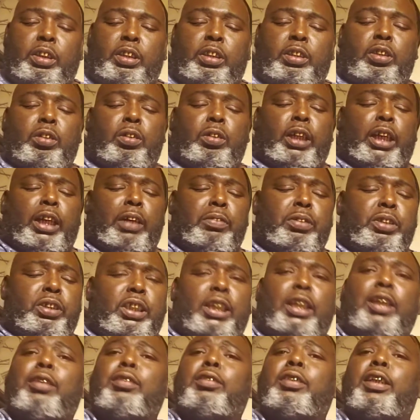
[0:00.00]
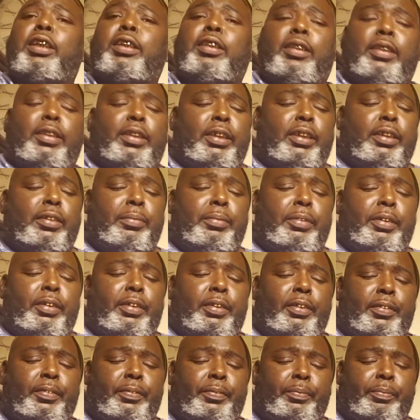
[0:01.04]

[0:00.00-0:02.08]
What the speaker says: So how was y'all day today, man?